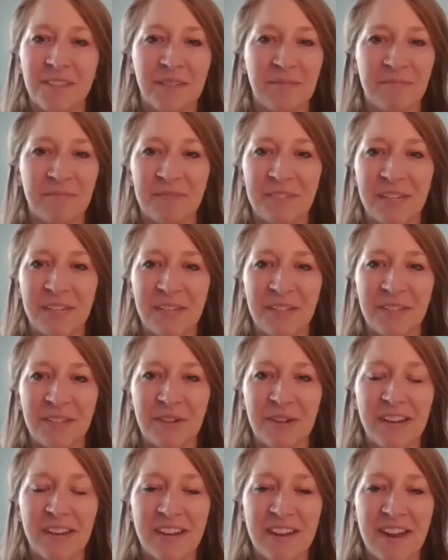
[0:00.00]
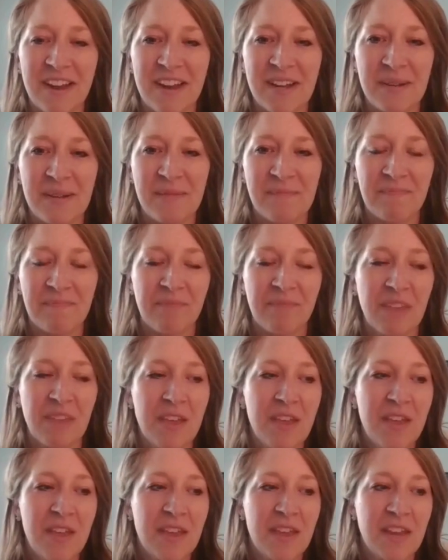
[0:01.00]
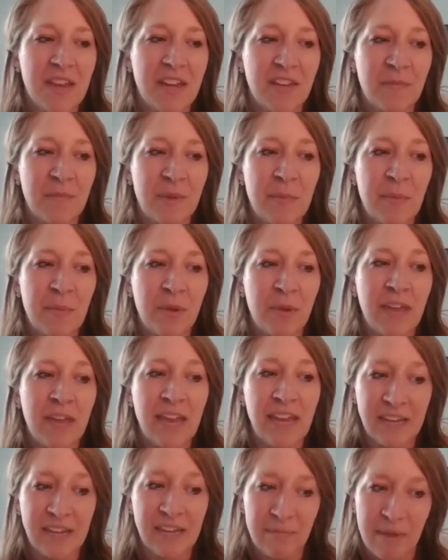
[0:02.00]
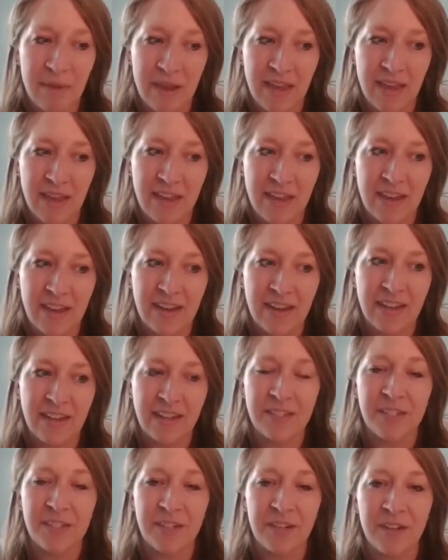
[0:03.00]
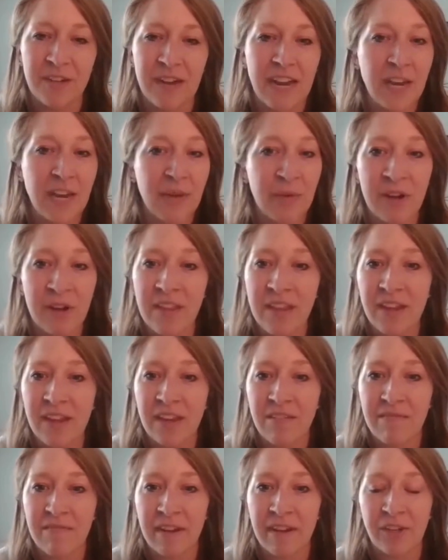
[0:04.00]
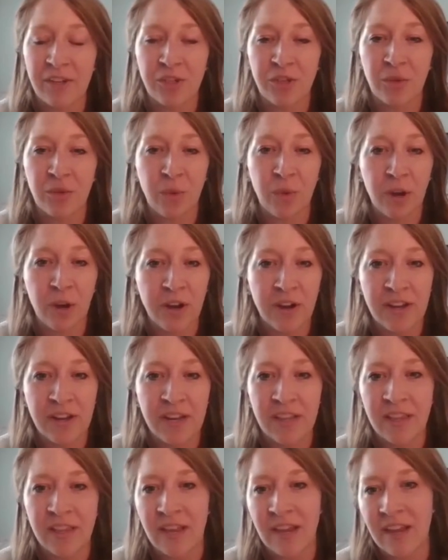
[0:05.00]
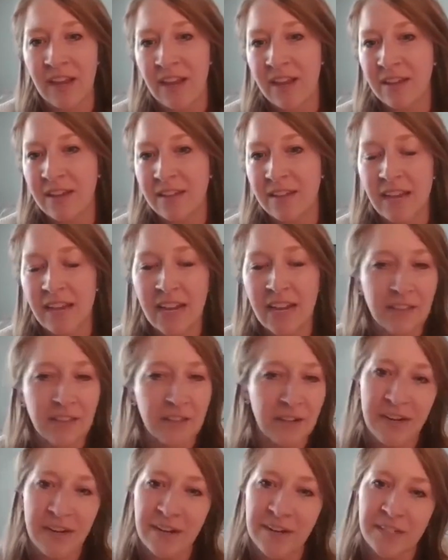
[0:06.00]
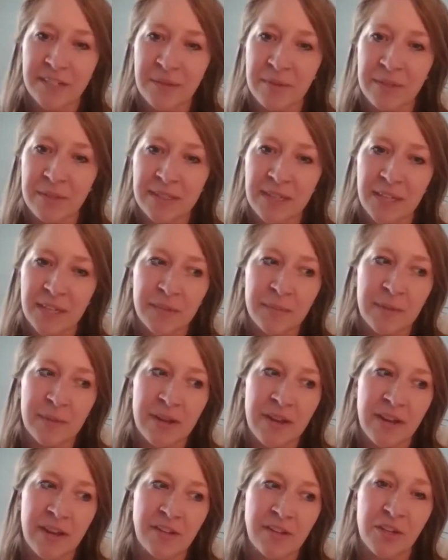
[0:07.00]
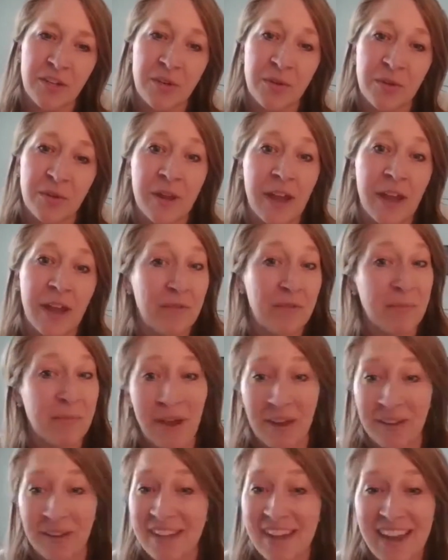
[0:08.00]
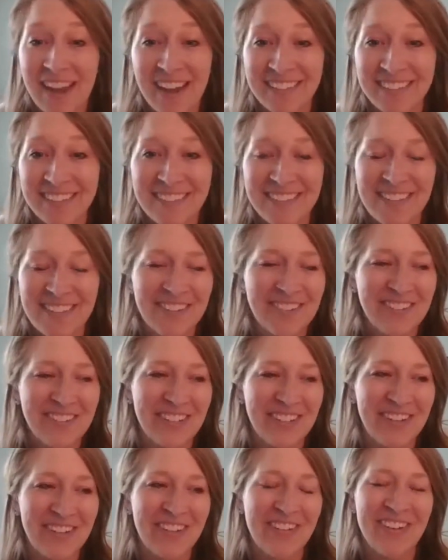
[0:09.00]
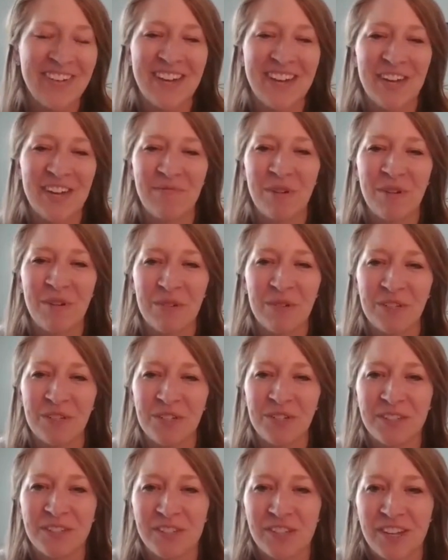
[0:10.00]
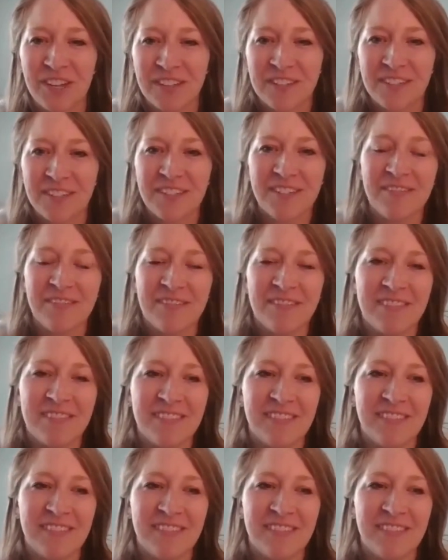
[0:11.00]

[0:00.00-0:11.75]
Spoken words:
Awesome. Sounds great. And if people can't make it, is there anywhere they can find your work? Can they take their charism assessment? Do you have a podcast that you do? What would you suggest?